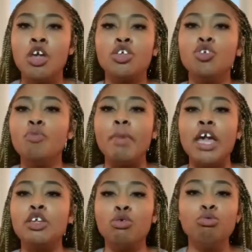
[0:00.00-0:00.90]
you may
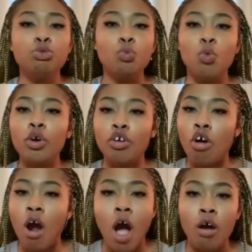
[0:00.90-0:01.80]
use one
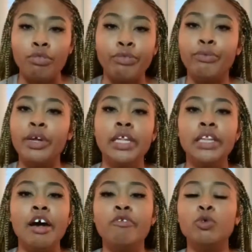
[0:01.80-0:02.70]
or all 3
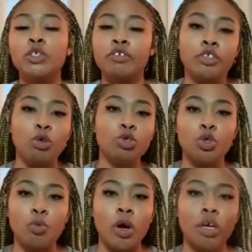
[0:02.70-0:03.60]
levels of social
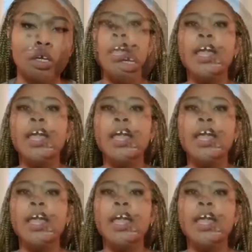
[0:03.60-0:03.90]
work.